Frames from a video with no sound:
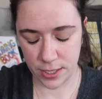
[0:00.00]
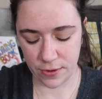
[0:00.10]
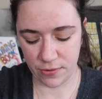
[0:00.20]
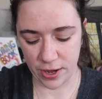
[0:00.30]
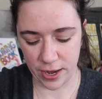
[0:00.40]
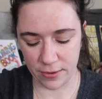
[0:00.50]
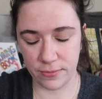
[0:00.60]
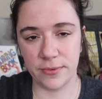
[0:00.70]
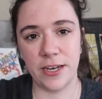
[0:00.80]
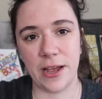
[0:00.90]
I forget.
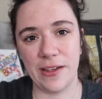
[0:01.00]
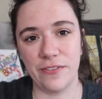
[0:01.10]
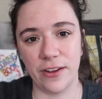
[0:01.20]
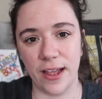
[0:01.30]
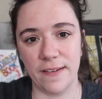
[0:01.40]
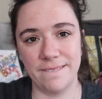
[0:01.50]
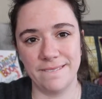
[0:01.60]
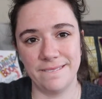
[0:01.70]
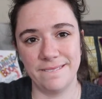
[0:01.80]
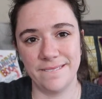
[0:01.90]
No, I forget.
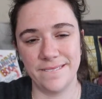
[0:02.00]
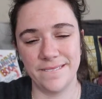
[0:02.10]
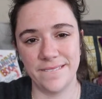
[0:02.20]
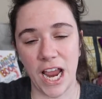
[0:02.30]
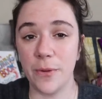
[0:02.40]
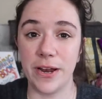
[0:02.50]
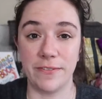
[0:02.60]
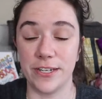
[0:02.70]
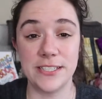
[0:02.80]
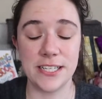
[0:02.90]

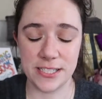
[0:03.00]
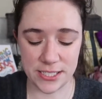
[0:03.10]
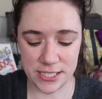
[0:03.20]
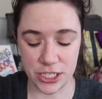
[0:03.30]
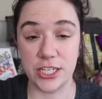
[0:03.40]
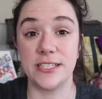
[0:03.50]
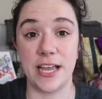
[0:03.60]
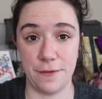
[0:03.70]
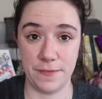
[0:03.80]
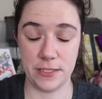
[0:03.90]
Whatever. It's sixty stitches,
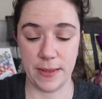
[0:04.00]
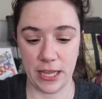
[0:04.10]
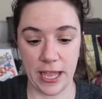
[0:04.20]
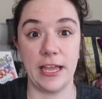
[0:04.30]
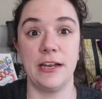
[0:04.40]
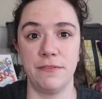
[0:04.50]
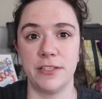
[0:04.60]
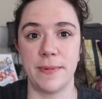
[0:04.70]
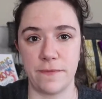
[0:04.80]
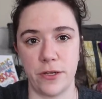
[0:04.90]
and it fits my leg and it
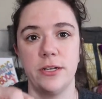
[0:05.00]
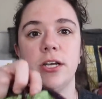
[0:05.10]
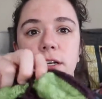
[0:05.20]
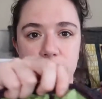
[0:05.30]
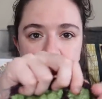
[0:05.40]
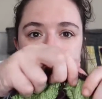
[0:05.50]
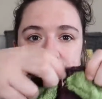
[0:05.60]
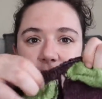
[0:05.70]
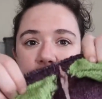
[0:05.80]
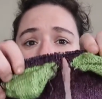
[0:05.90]
fits my foot. So
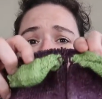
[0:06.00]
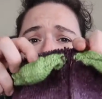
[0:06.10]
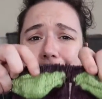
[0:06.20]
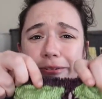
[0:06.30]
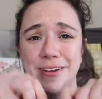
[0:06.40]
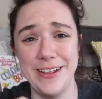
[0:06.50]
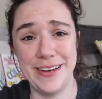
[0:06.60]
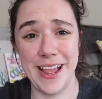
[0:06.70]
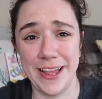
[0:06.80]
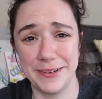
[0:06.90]
that's all I care about
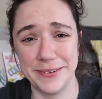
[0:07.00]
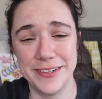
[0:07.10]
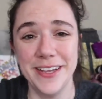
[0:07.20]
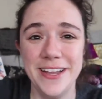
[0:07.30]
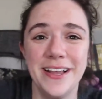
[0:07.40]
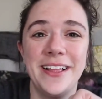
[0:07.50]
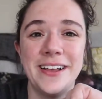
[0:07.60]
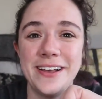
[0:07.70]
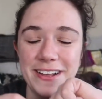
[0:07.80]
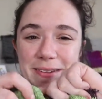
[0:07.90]
right now.
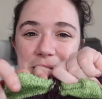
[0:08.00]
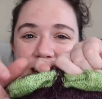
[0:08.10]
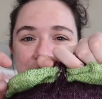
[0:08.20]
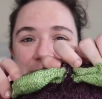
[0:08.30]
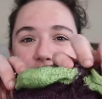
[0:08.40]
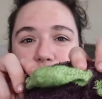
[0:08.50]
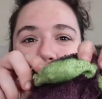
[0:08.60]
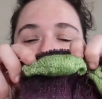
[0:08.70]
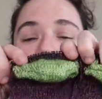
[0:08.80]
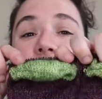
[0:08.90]
Um, I can't even
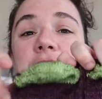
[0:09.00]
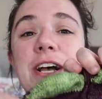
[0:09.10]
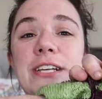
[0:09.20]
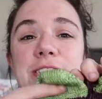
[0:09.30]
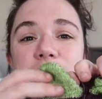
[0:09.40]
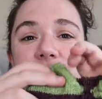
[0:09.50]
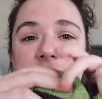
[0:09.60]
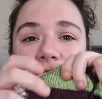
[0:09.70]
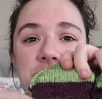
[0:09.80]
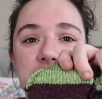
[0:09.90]
remember. So
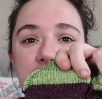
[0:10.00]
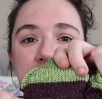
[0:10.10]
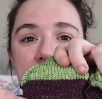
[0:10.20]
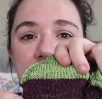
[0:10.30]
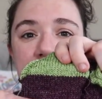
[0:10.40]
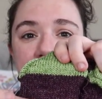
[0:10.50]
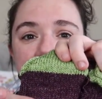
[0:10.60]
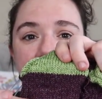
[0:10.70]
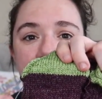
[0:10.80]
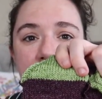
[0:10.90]
since you saw me last, you
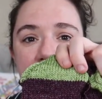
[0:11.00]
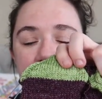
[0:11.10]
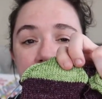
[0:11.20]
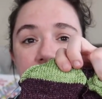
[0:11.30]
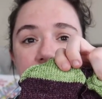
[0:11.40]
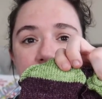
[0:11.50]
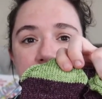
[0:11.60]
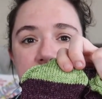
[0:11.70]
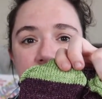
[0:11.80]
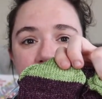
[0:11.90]
saw me right here, and I
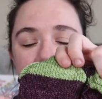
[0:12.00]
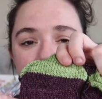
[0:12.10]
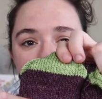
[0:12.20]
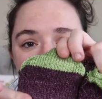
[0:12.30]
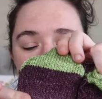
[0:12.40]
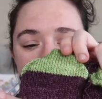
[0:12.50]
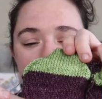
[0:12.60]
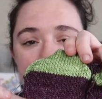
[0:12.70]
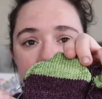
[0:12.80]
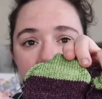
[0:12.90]
wasn't sure if I was going to
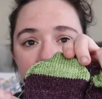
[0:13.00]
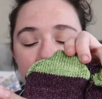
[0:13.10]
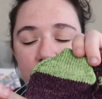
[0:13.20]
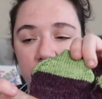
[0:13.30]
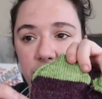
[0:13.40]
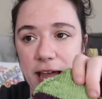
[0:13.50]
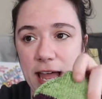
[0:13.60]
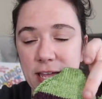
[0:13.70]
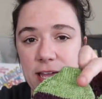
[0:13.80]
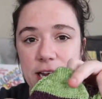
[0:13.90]
continue the
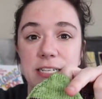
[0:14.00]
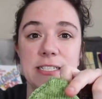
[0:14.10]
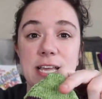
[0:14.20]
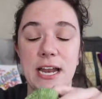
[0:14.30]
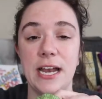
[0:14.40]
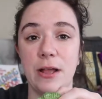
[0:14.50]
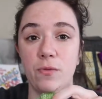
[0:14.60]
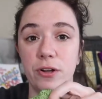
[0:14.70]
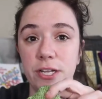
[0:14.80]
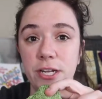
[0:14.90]
leg, and I decided I
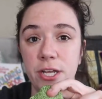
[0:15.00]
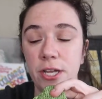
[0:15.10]
would.